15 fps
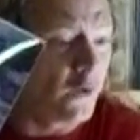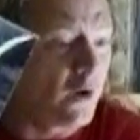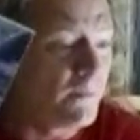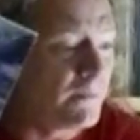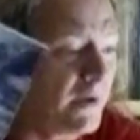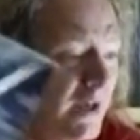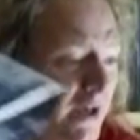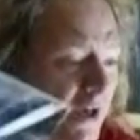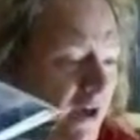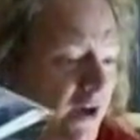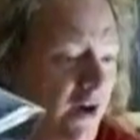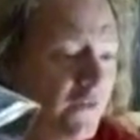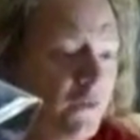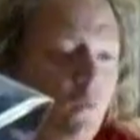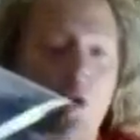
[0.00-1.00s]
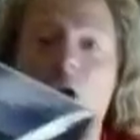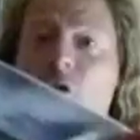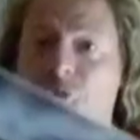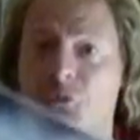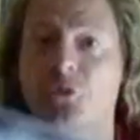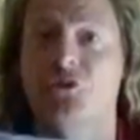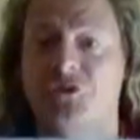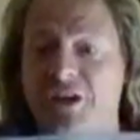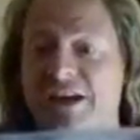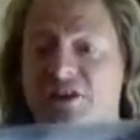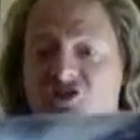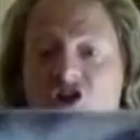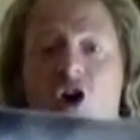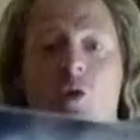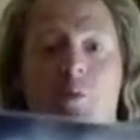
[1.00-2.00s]
from the Wealth
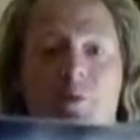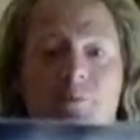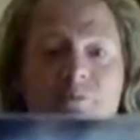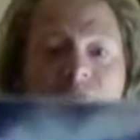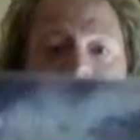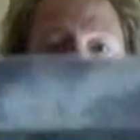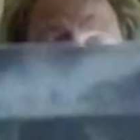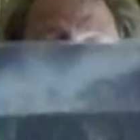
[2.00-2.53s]
Frontiers album.